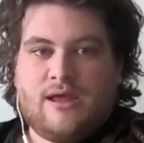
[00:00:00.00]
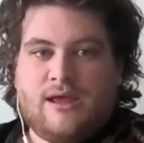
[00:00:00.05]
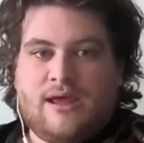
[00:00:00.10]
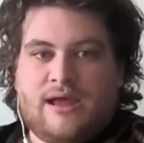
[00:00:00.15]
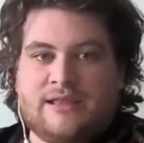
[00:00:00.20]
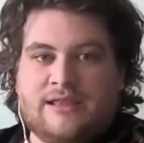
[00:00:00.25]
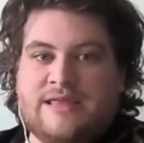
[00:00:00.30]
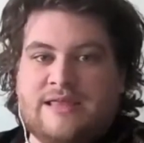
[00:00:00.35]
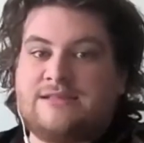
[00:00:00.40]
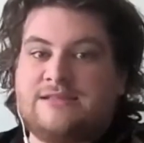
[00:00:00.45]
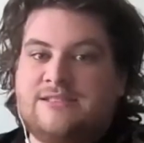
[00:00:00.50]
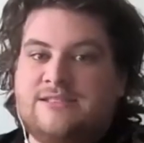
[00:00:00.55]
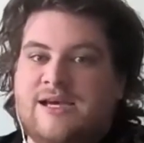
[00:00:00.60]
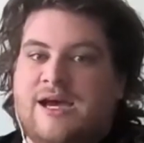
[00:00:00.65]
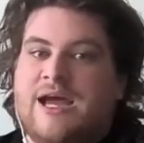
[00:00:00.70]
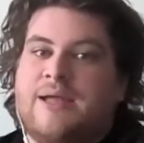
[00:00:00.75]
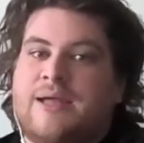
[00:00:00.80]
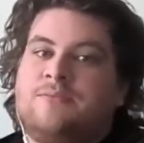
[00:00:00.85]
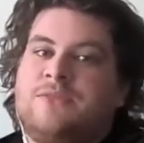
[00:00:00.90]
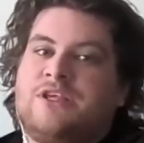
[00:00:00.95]
At that
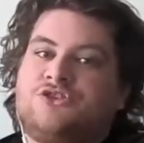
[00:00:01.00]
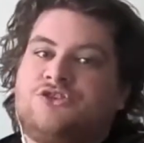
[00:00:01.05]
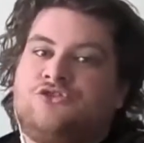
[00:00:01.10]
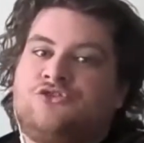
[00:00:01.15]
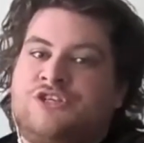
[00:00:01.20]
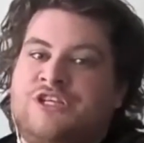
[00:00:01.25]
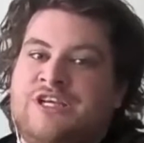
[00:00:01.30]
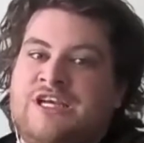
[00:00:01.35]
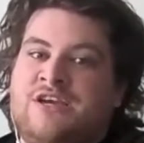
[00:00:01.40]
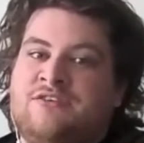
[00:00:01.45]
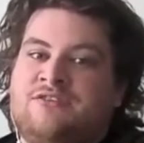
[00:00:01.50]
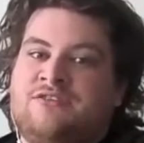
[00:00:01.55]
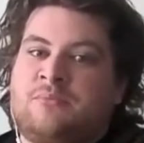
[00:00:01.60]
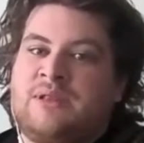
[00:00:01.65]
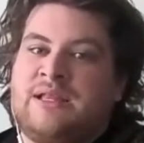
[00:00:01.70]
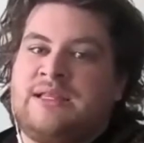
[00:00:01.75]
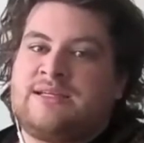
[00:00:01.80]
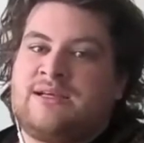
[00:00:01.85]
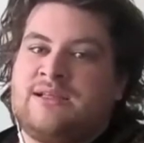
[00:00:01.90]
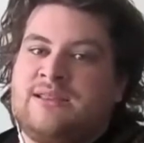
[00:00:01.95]
time, this critique of the
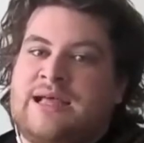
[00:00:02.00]
political